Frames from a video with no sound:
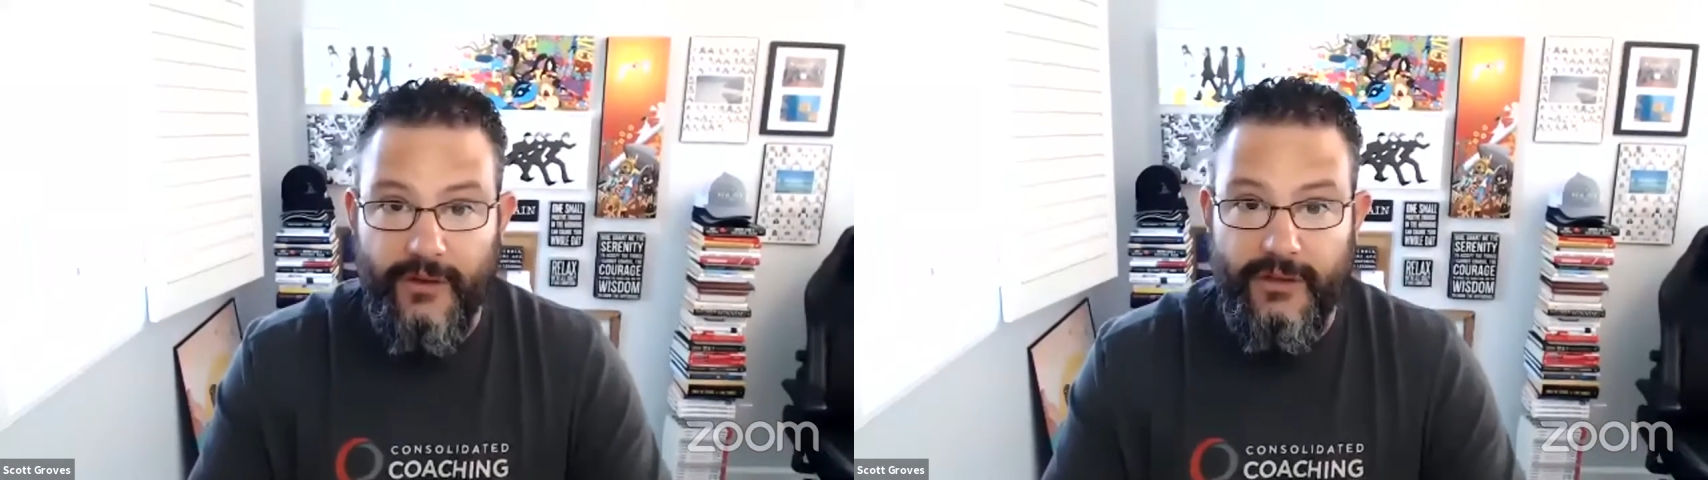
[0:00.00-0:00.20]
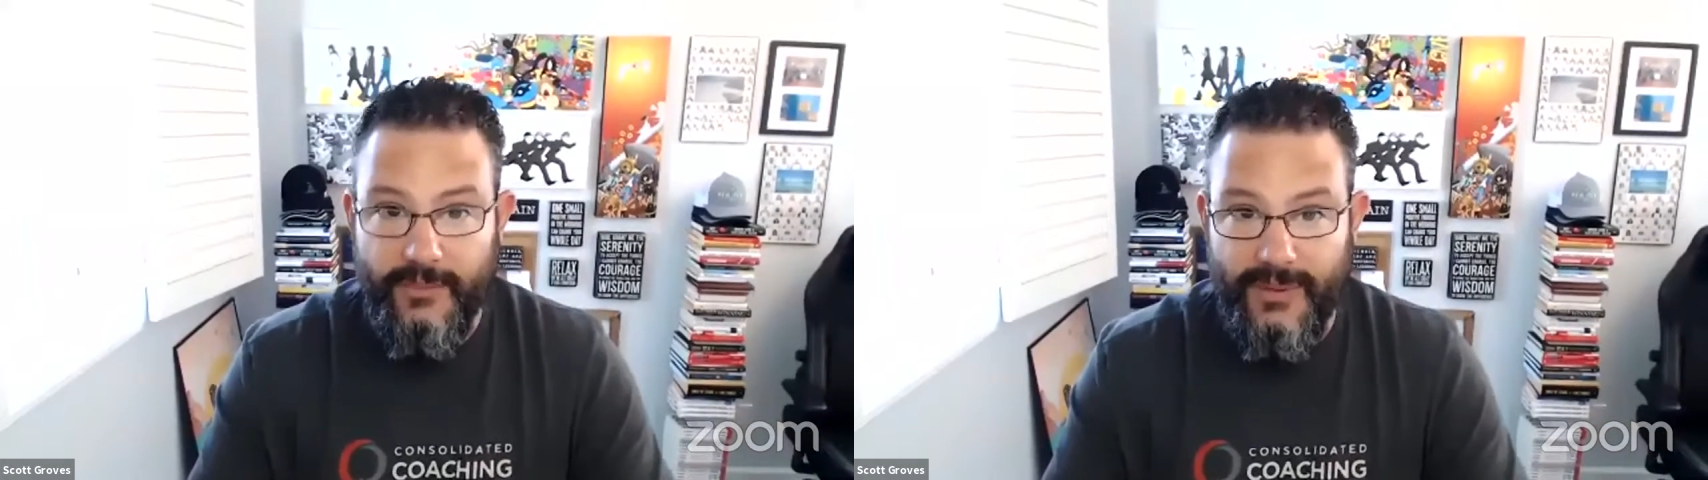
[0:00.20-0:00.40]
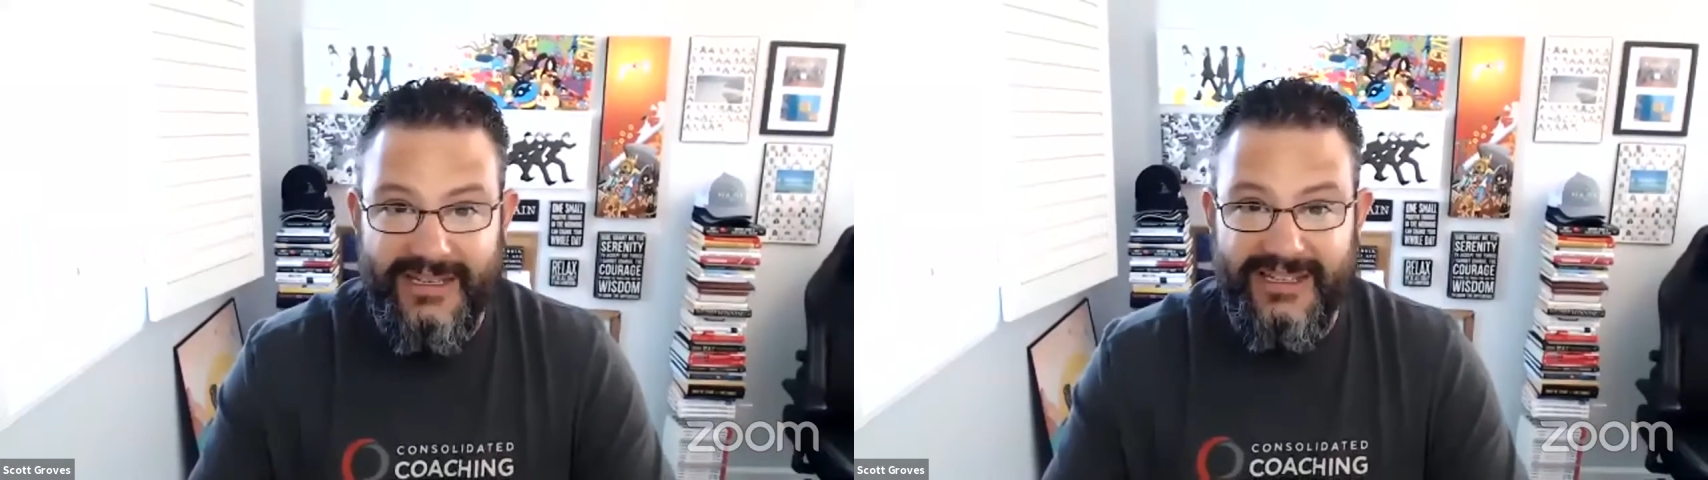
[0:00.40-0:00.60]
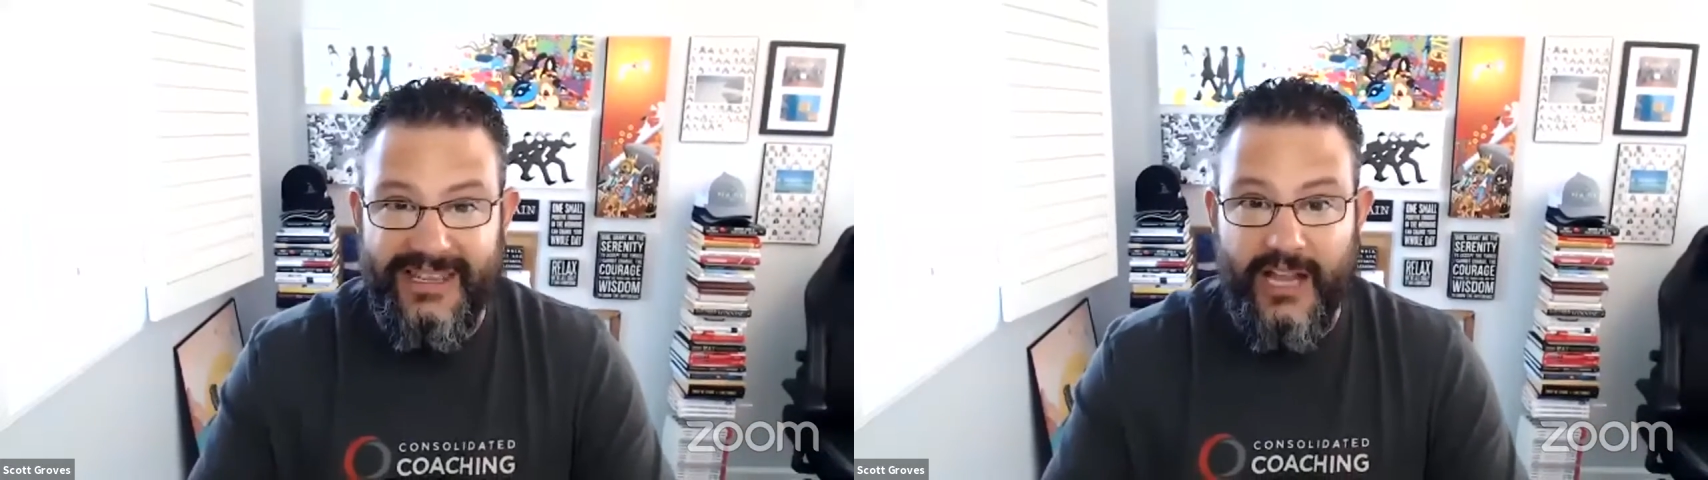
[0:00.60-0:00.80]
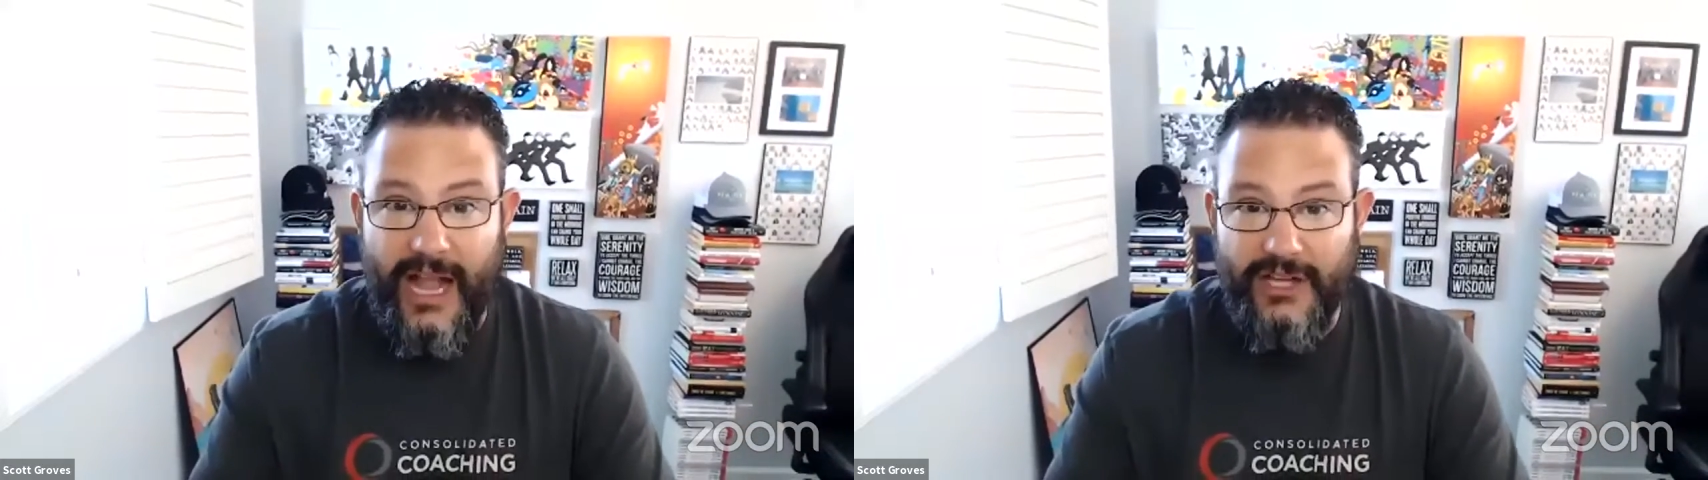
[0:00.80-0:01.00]
the business
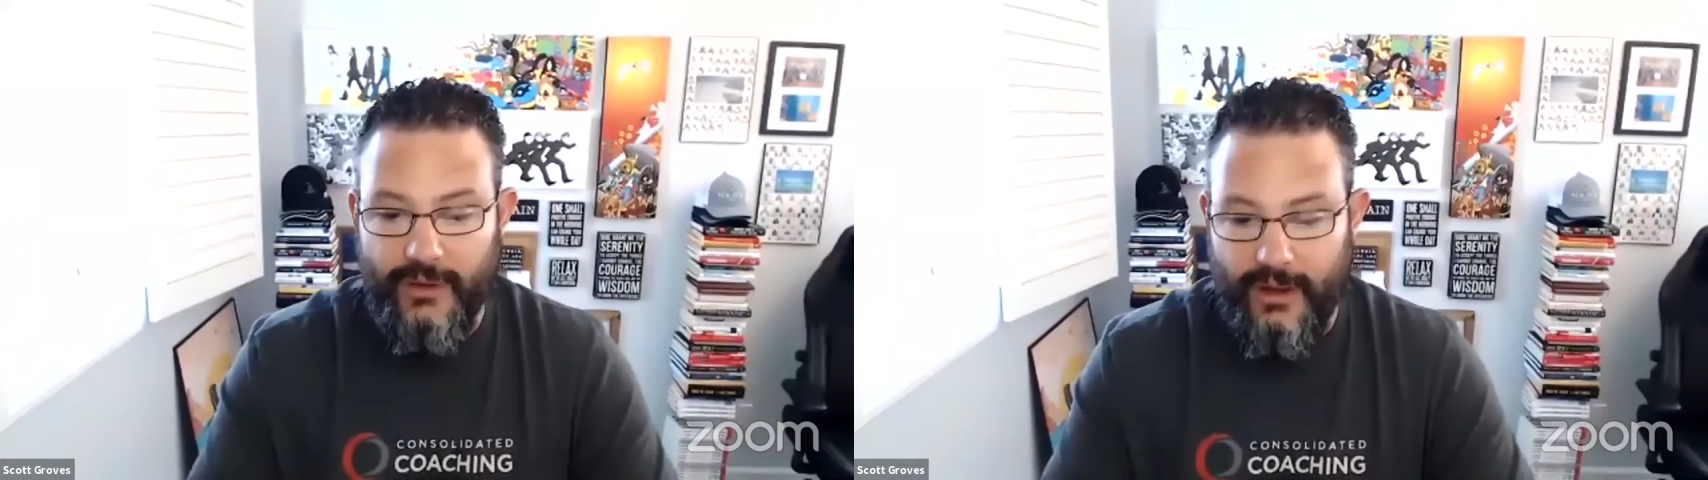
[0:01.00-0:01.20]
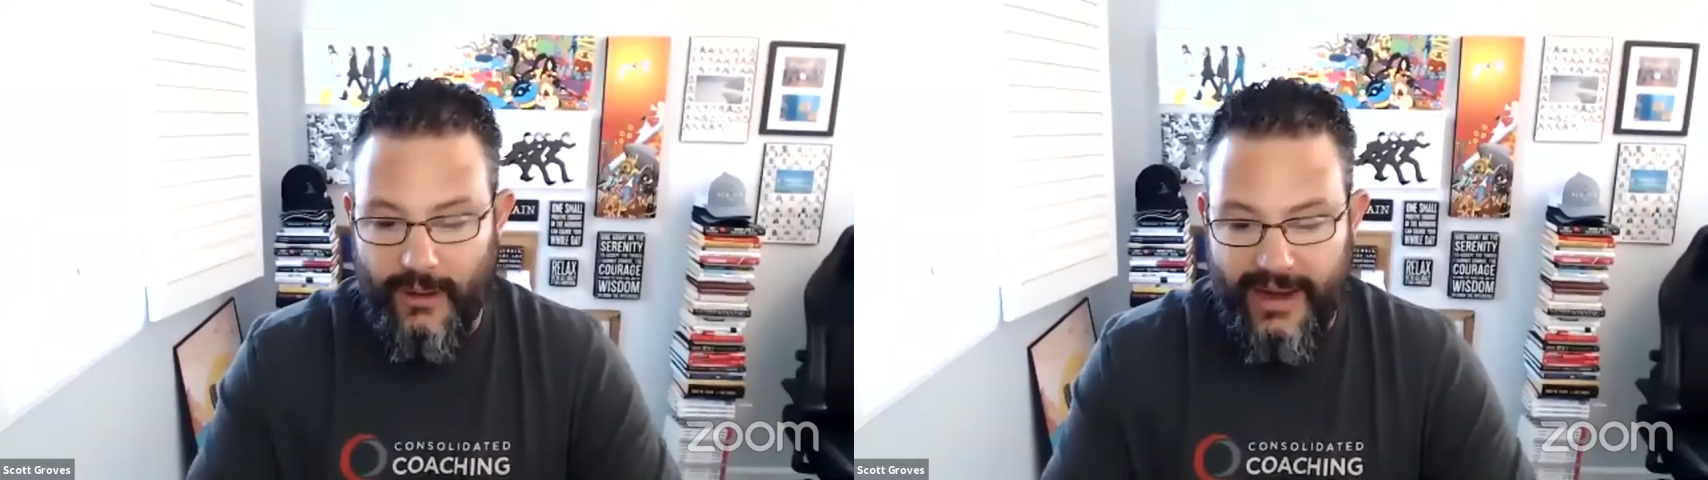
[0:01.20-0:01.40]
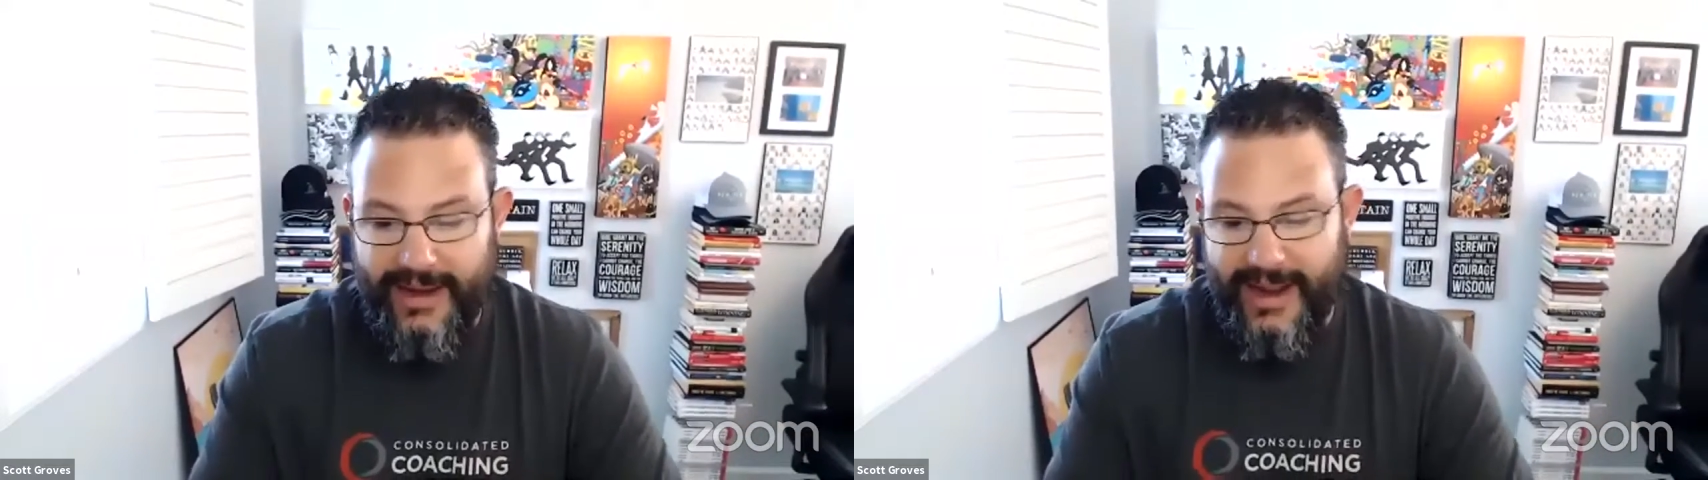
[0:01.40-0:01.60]
that got you there, right?